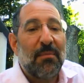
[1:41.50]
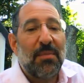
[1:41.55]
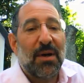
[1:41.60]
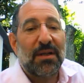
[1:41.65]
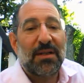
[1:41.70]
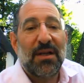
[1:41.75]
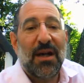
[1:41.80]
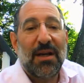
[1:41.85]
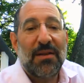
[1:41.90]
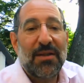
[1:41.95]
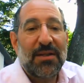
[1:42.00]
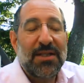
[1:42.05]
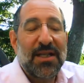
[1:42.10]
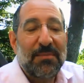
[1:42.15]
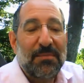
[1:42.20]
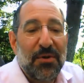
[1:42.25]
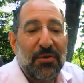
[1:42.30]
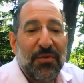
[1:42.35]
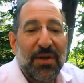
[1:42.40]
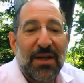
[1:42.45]
But uh, the
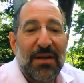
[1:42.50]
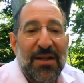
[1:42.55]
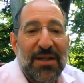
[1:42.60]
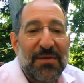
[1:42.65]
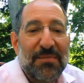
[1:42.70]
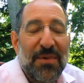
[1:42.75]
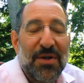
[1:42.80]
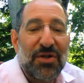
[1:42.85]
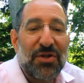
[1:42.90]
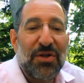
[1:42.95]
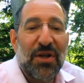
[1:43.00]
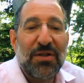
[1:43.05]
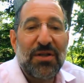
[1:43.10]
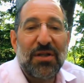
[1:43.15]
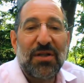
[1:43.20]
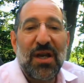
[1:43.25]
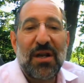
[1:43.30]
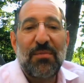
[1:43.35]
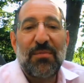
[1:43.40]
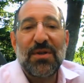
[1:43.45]
simple reading of this Mishnah
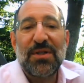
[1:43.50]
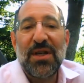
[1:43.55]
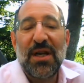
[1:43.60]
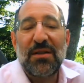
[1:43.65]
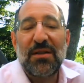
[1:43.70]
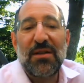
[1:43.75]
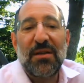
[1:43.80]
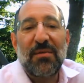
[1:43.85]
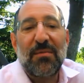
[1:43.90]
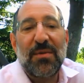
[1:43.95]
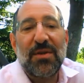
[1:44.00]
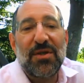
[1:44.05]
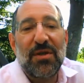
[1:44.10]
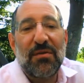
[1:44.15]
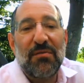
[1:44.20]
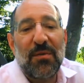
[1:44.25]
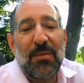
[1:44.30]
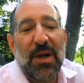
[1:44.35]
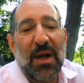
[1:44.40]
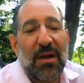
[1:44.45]
that they present, the
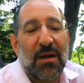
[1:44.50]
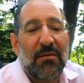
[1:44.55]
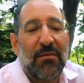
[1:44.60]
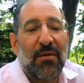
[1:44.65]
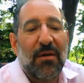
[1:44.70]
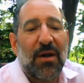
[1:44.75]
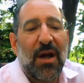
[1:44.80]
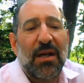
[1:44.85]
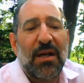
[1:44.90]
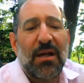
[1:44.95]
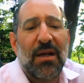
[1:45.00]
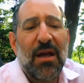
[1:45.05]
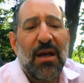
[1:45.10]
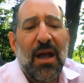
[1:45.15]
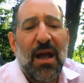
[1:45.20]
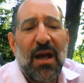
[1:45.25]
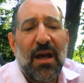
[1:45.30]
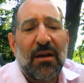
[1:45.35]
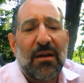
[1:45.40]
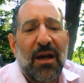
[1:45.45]
Mishnah, Rabbi
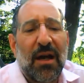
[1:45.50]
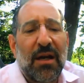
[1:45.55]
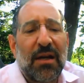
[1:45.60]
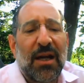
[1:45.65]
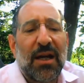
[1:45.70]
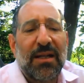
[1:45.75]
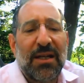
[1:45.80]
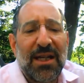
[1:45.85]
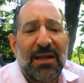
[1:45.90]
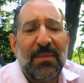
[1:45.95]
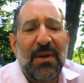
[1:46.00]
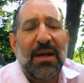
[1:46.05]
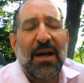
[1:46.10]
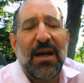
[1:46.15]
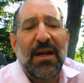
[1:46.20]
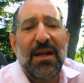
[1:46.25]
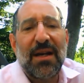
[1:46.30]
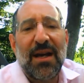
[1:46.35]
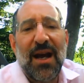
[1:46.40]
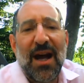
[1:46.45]
Chanina ben
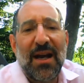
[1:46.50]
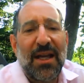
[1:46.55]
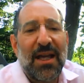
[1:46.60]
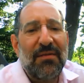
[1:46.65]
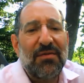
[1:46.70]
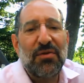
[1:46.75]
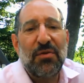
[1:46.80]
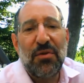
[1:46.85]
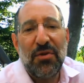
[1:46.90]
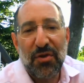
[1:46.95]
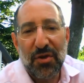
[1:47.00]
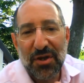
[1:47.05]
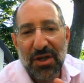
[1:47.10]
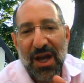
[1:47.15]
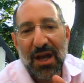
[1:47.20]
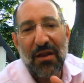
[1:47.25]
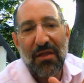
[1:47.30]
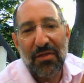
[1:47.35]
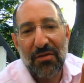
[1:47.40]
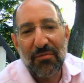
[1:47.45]
Chanicha gives you th-
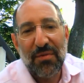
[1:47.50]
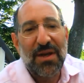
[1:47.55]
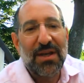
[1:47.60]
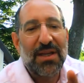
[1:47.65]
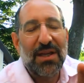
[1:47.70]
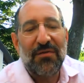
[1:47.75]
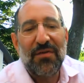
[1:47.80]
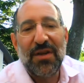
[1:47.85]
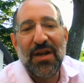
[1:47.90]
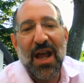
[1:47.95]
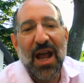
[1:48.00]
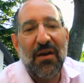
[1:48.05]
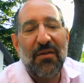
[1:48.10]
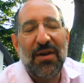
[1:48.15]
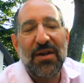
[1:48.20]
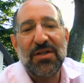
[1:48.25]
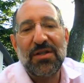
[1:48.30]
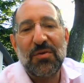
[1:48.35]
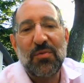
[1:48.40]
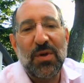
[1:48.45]
kind of three different
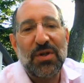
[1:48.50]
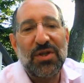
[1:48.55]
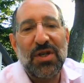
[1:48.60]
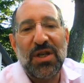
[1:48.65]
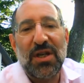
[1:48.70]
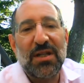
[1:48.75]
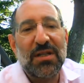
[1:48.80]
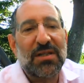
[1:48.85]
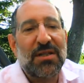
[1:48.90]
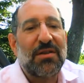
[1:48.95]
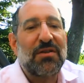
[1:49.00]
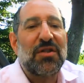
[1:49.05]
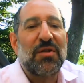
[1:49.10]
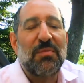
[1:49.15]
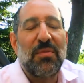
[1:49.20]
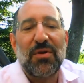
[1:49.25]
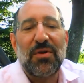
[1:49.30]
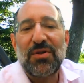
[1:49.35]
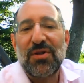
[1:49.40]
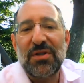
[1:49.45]
areas in which he considers a
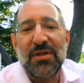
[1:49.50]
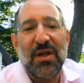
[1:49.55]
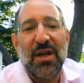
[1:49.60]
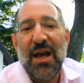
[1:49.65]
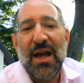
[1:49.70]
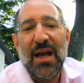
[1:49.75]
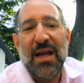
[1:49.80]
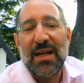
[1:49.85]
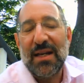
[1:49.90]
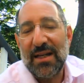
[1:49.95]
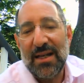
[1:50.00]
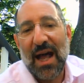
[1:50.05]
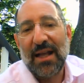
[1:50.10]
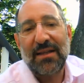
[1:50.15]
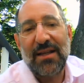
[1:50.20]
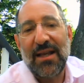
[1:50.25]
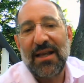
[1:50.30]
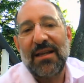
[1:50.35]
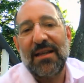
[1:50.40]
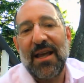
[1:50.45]
person
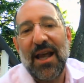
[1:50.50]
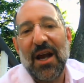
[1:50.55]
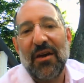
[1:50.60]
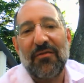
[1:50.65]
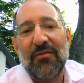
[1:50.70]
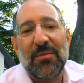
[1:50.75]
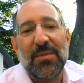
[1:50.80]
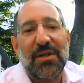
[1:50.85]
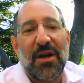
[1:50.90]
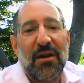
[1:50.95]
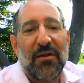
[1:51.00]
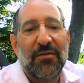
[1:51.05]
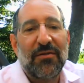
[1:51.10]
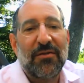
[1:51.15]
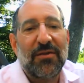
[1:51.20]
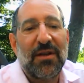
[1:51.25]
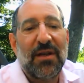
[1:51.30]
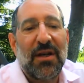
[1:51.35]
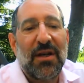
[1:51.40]
not taking care of himself.